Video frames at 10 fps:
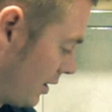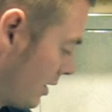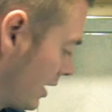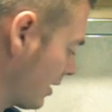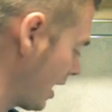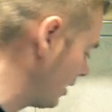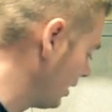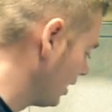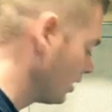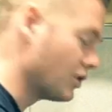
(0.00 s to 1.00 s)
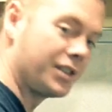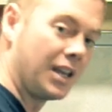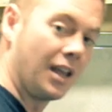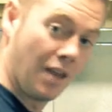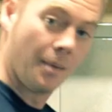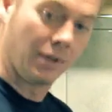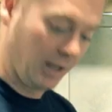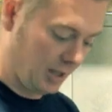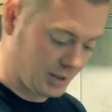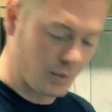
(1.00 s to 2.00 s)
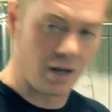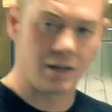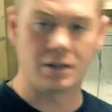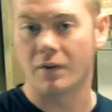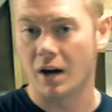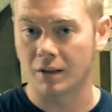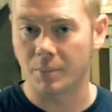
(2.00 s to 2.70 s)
like that, just to get them cleaning as well, because you've got the